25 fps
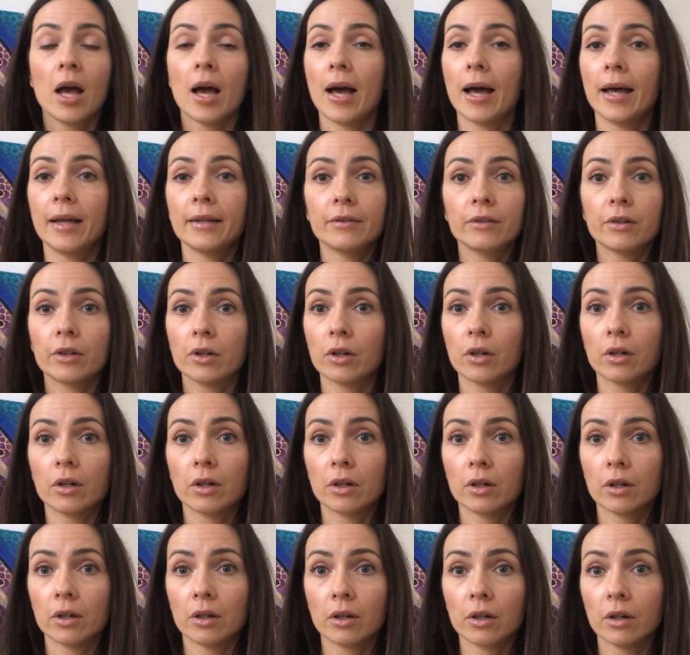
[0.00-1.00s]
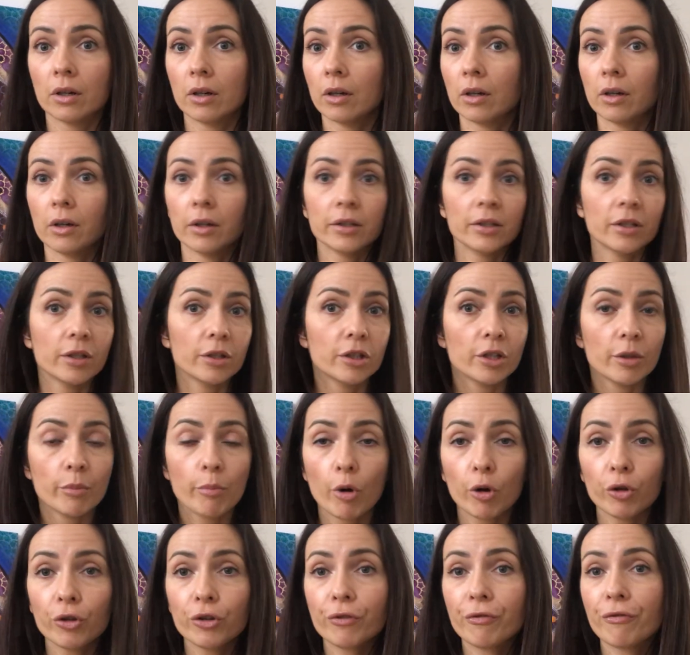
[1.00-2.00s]
and the
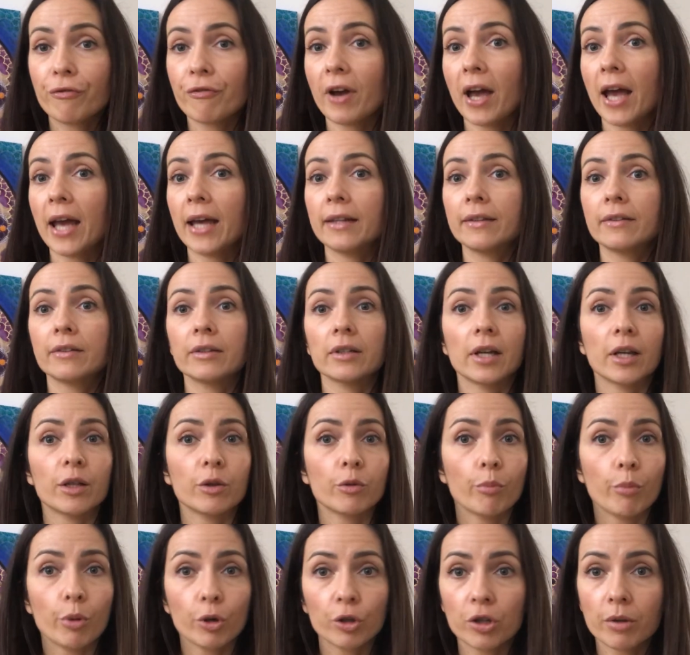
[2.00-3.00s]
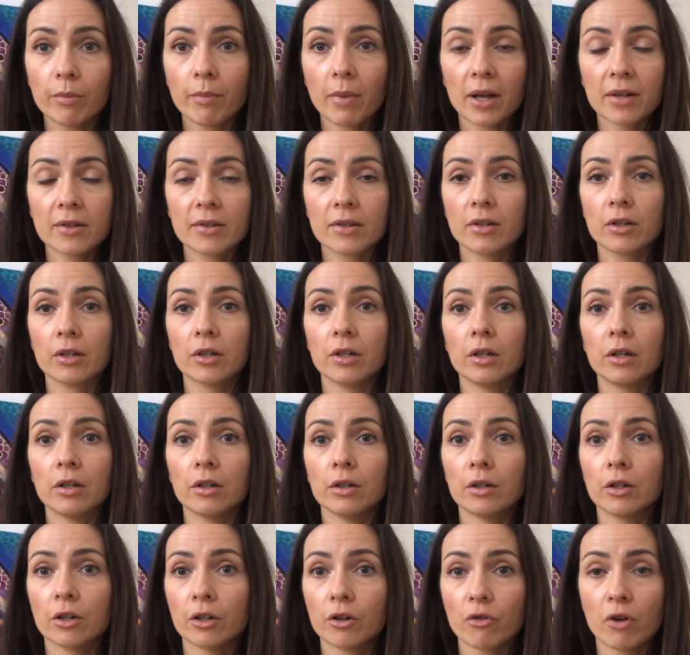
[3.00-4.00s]
body fat and body
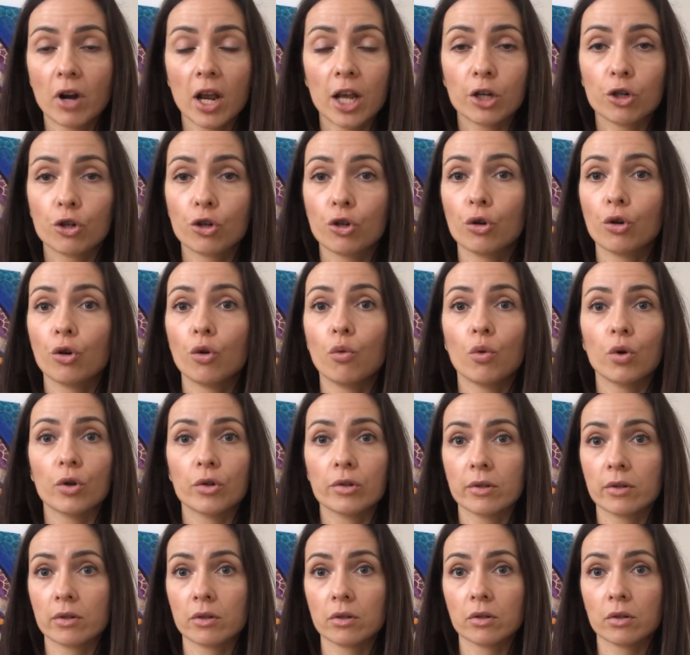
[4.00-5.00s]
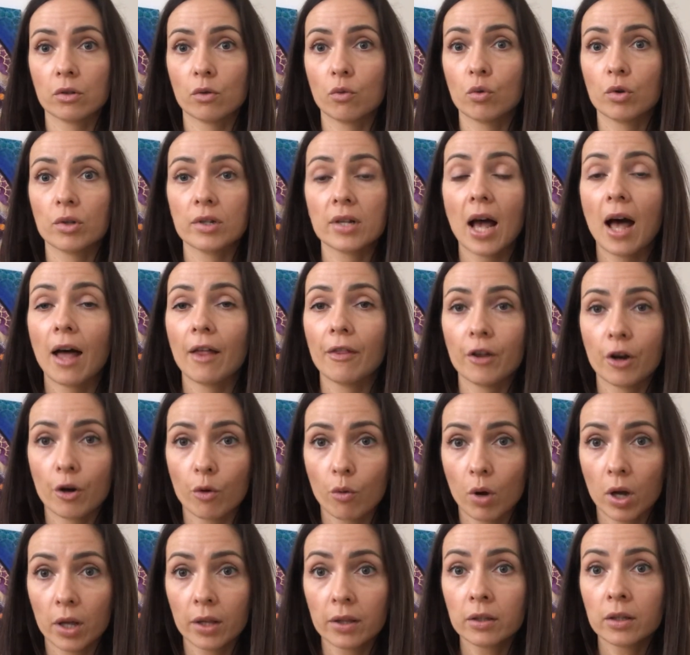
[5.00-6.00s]
muscle ratio was
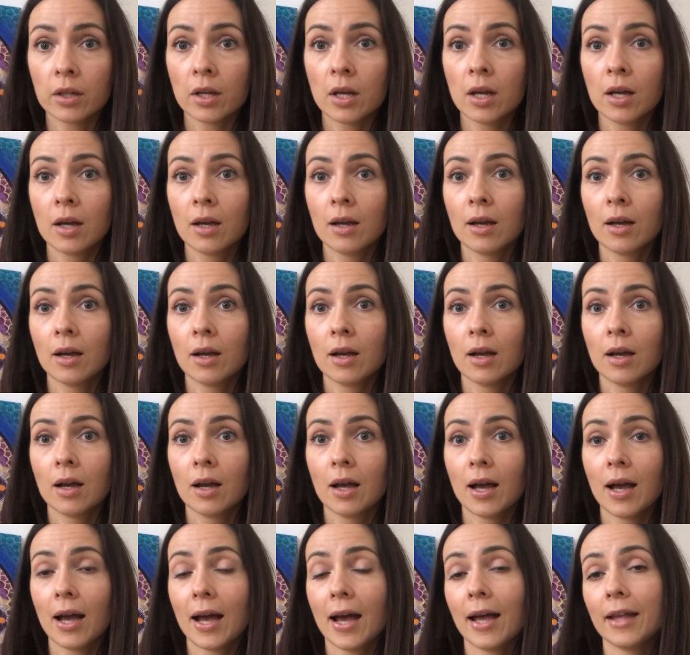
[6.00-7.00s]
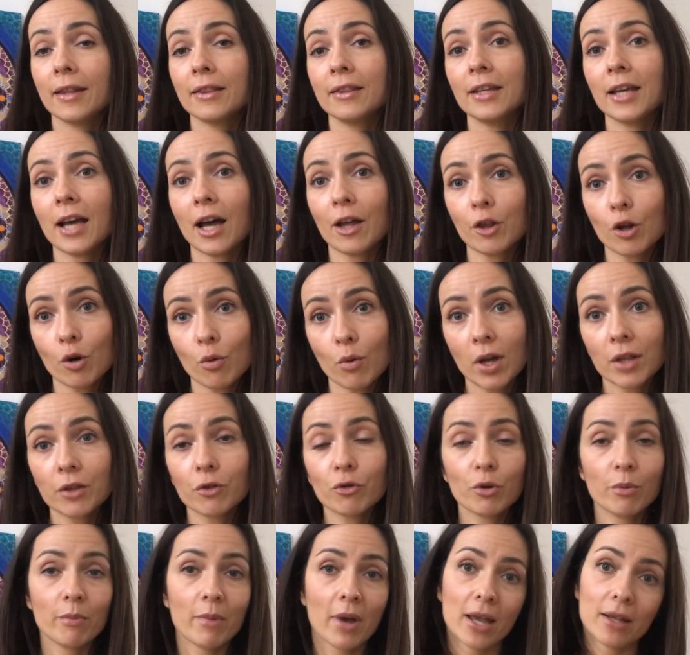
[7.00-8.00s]
other one, and the other
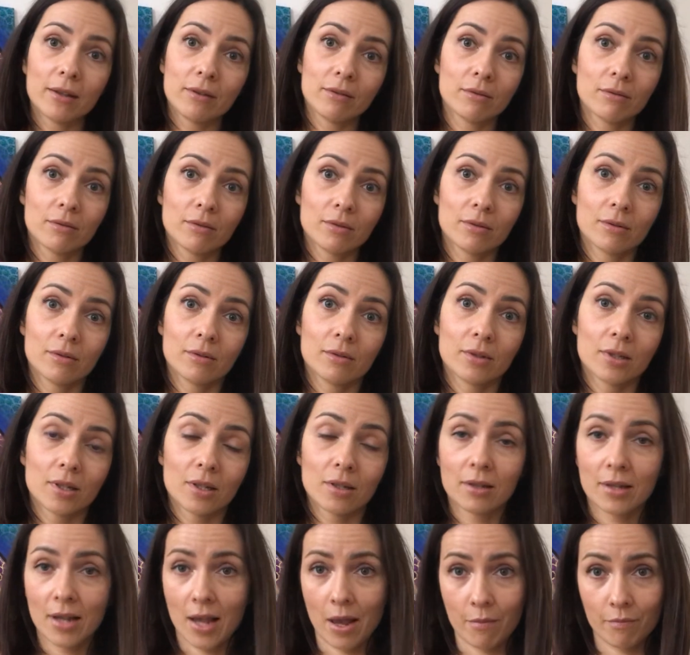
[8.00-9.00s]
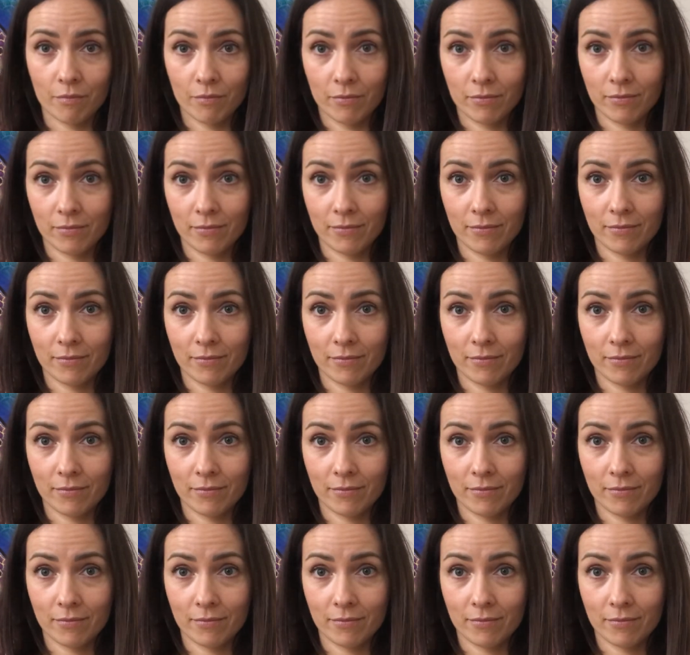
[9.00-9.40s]
one remained the same.